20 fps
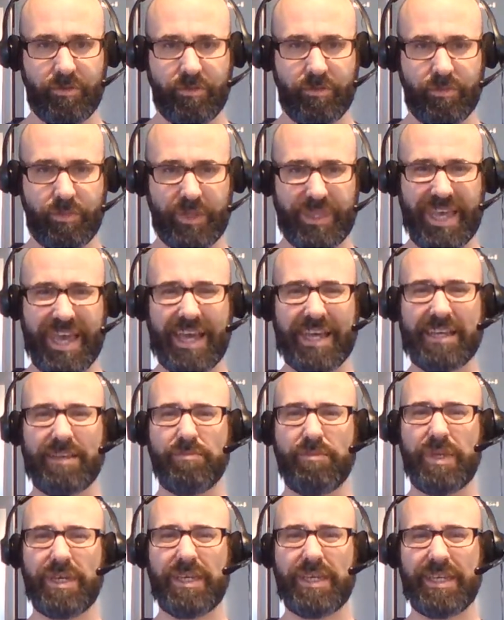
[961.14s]
But that can
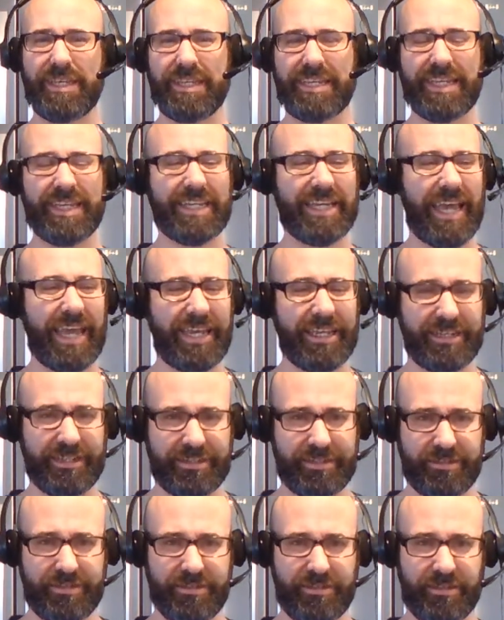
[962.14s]
be
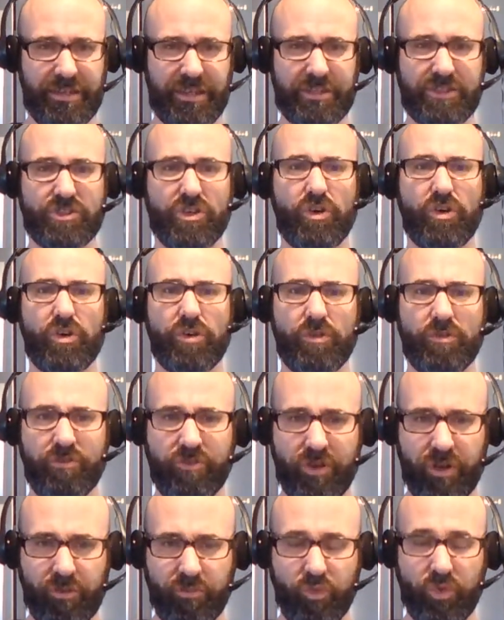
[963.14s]
negated and turned
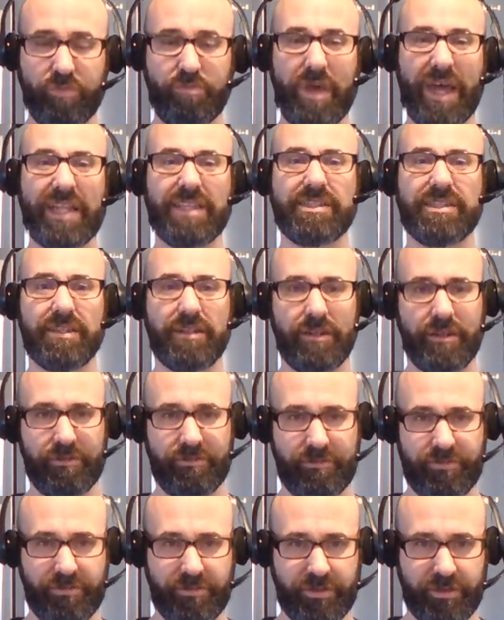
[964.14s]
from, repented
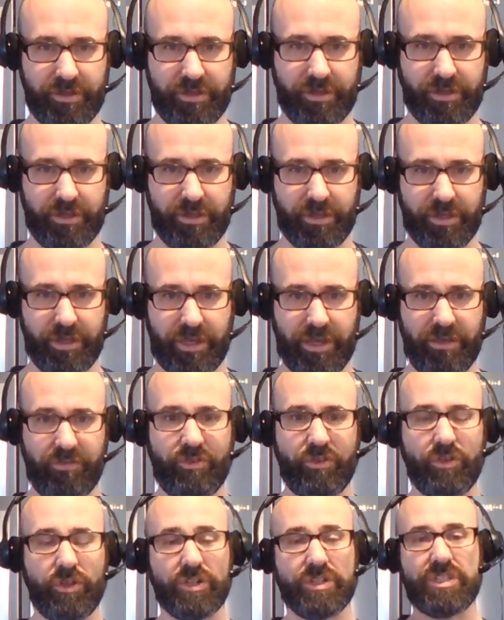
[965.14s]
of, if
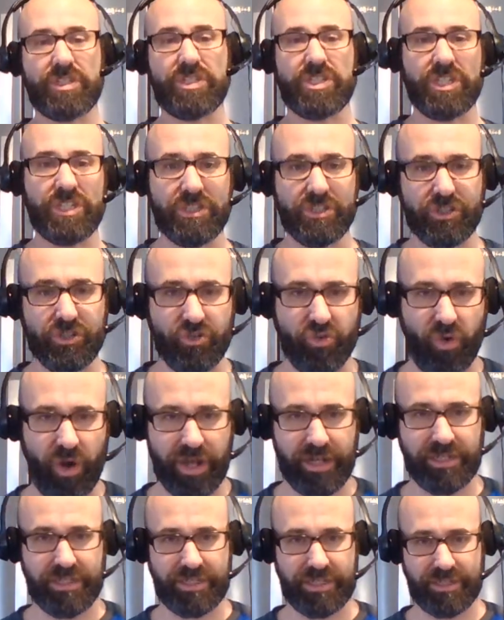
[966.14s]
you look to Jesus
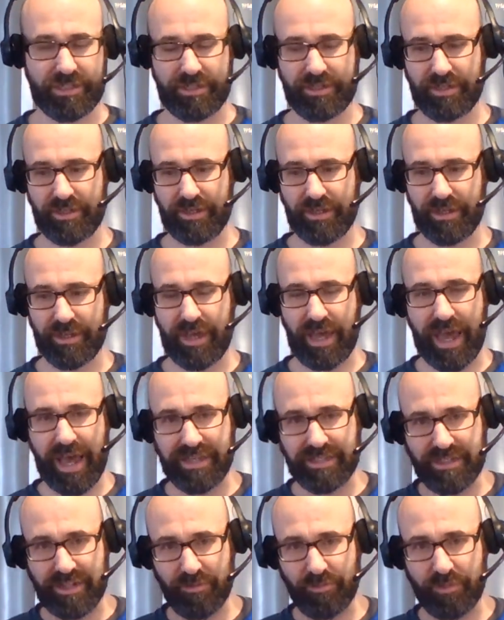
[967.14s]
Christ
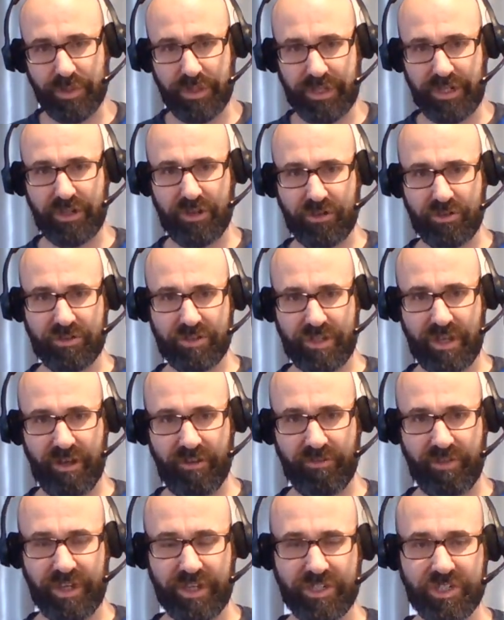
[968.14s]
as completing your
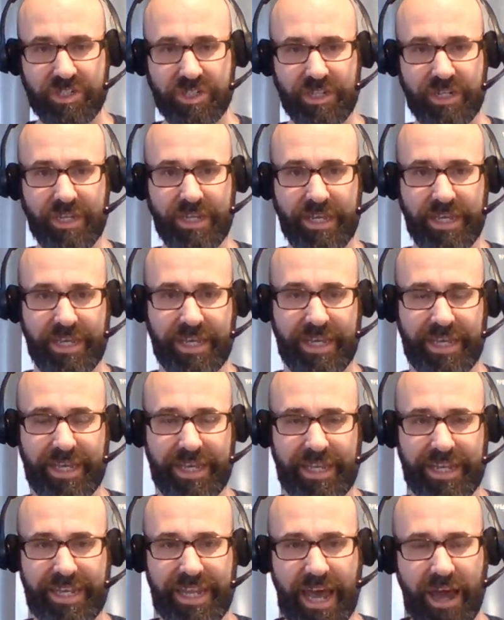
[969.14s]
salvation,
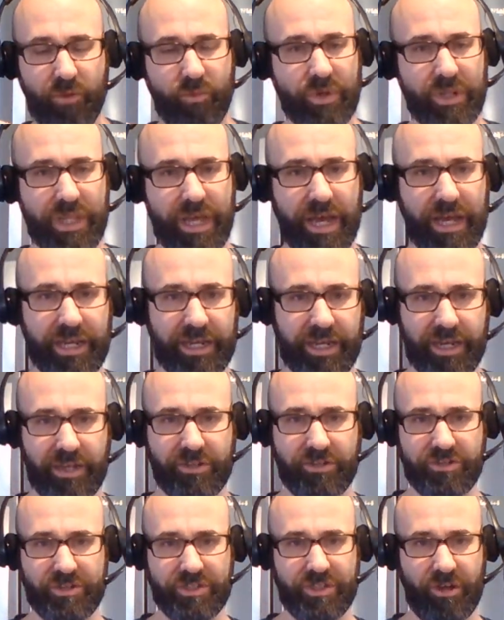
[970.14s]
not relying on
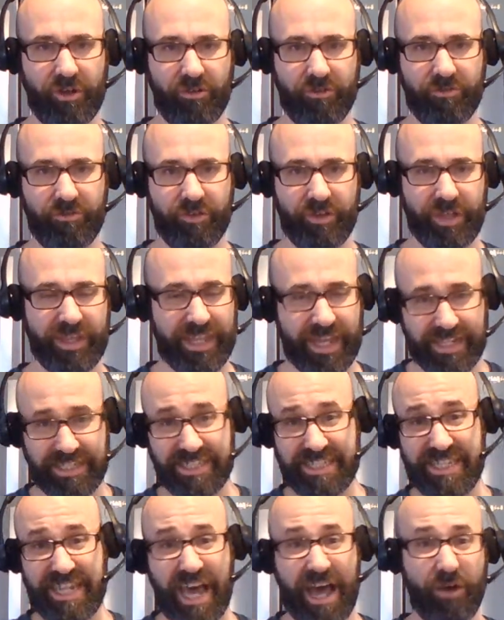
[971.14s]
yourself. And that's
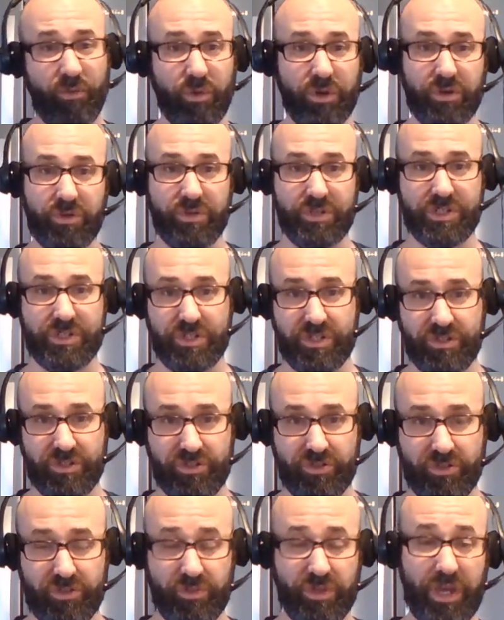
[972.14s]
not what Christians
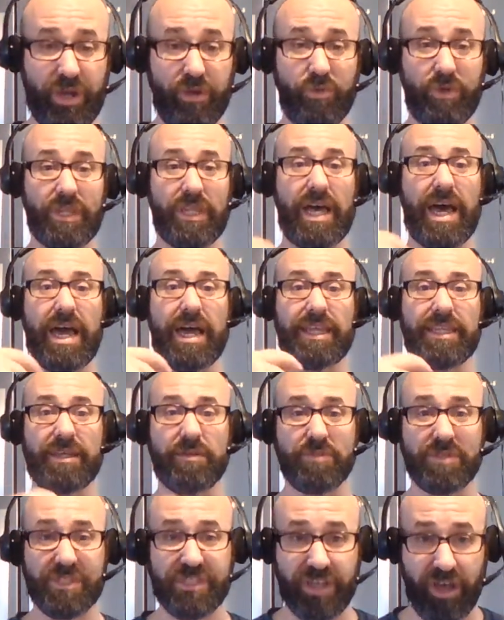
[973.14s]
do, they rely on
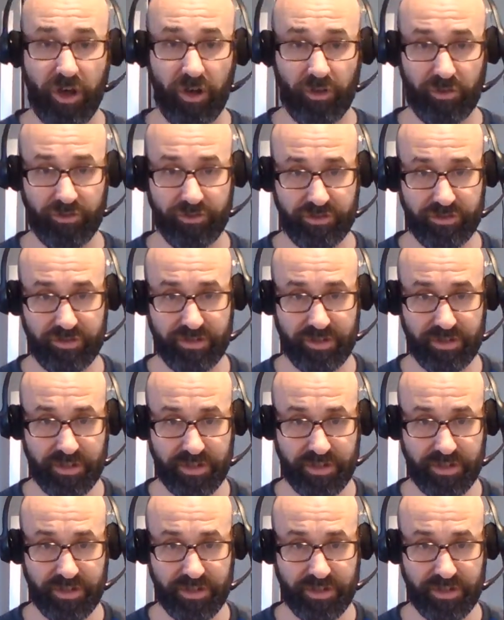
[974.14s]
themselves